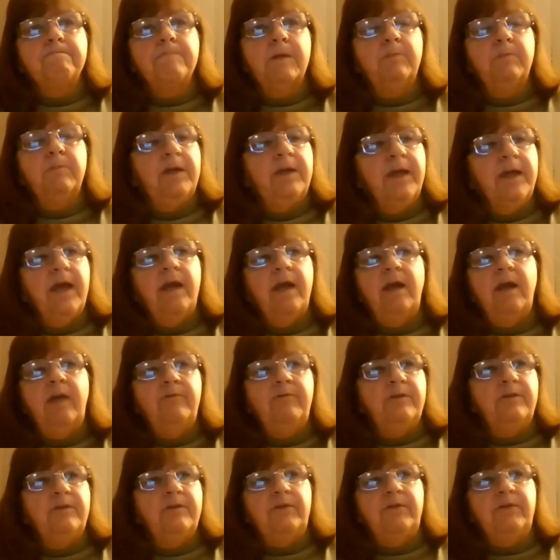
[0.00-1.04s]
But again, if
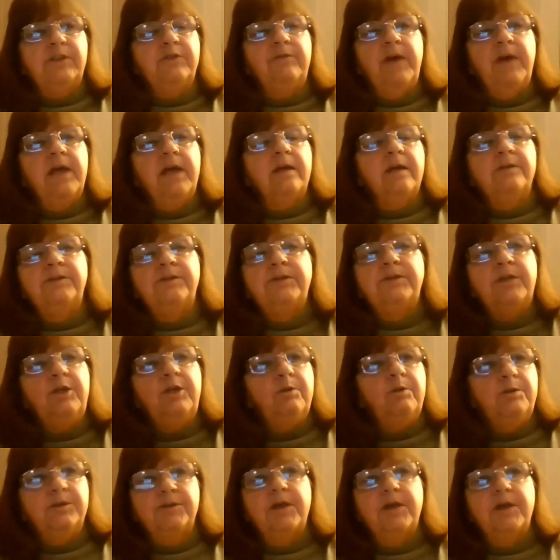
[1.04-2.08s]
it's a vacancy, you
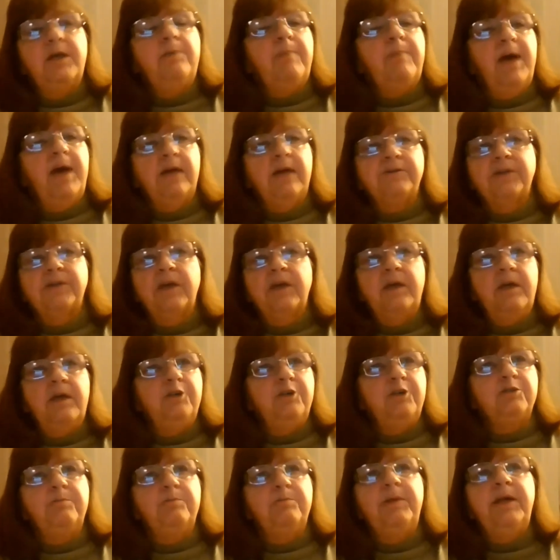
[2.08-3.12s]
just keep asking
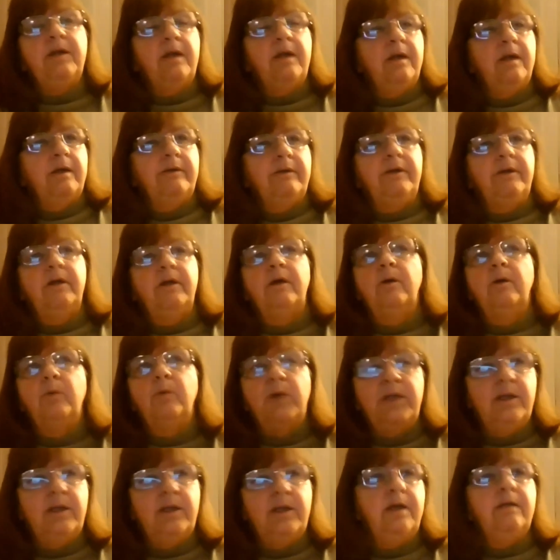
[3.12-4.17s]
each meeting,
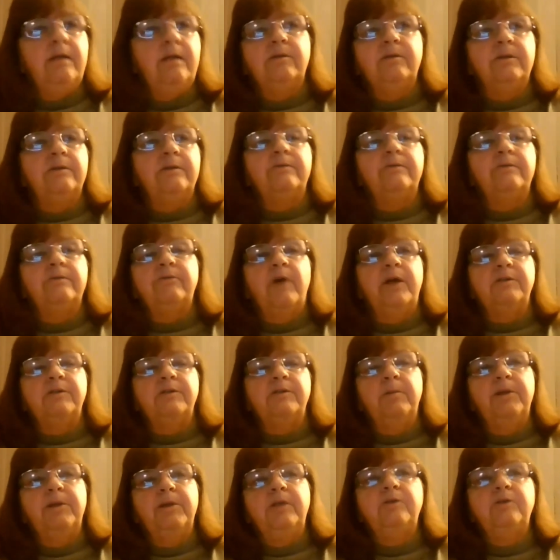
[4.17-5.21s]
we need to find
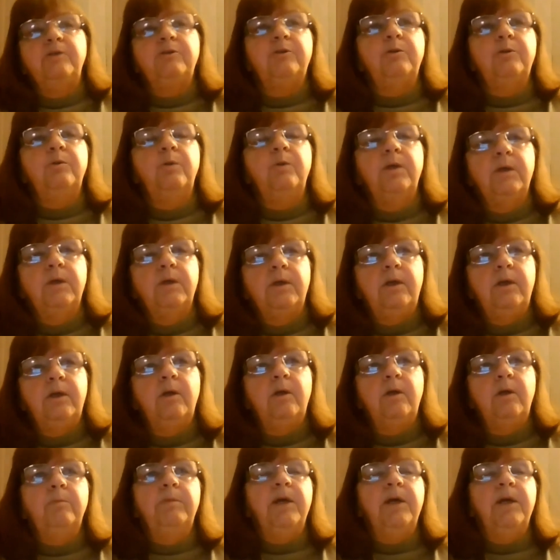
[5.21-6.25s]
somebody to,
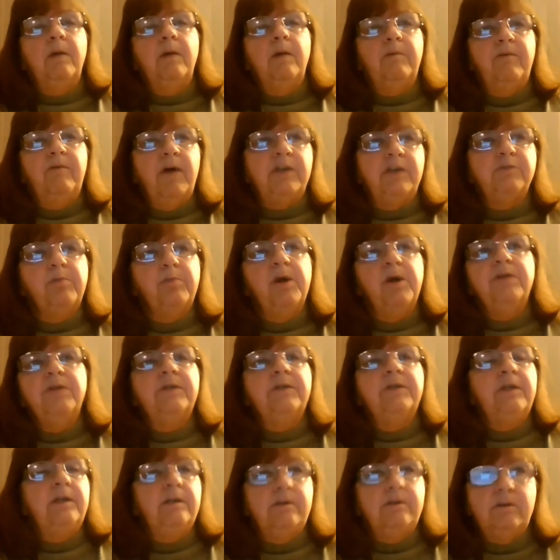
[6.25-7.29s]
become a vice
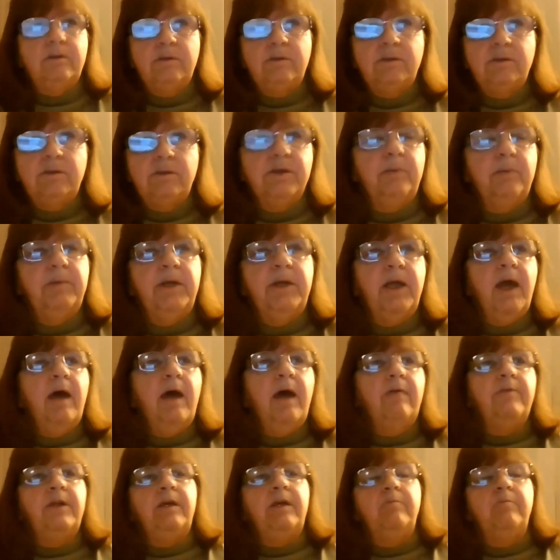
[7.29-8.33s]
president. Does anybody
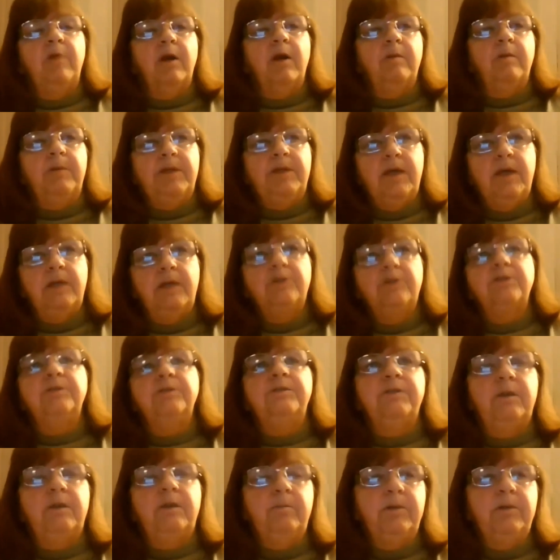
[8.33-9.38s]
have any recommendations?
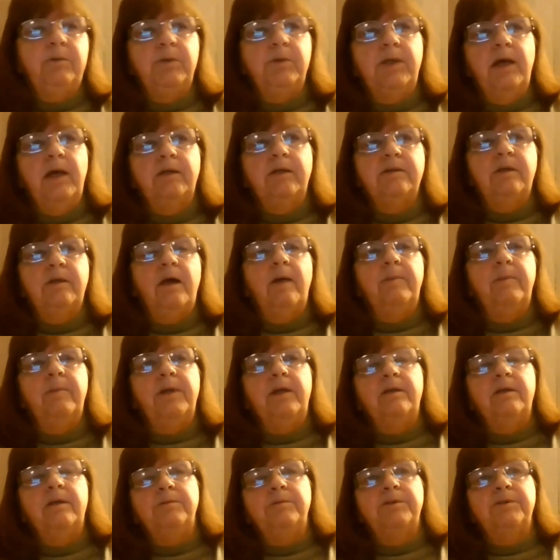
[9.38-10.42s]
Anybody would like to
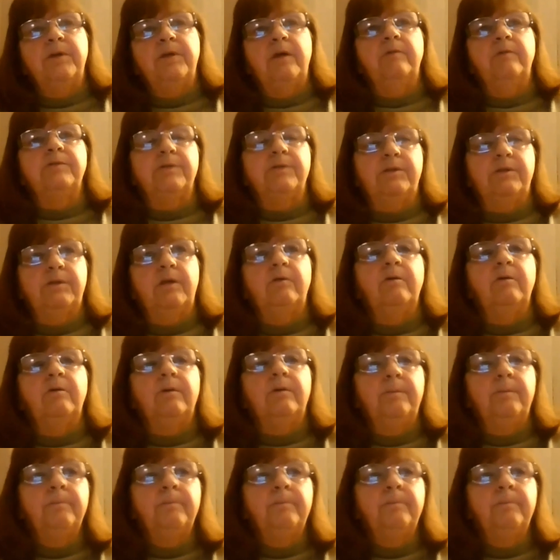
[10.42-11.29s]
nominate themselves, et cetera.